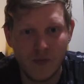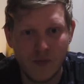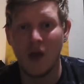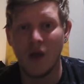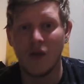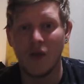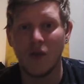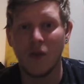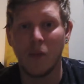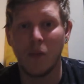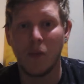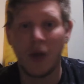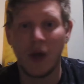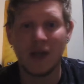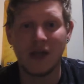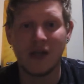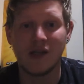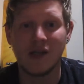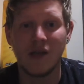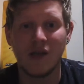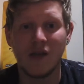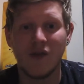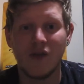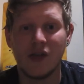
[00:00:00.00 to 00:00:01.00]
The placing
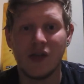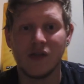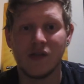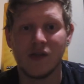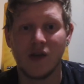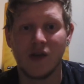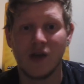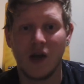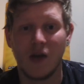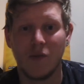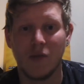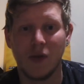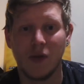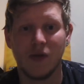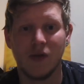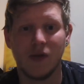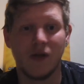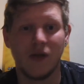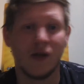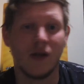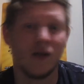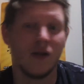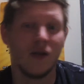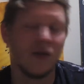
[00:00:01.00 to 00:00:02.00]
of it inside a building
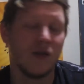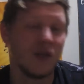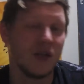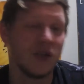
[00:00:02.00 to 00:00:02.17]
led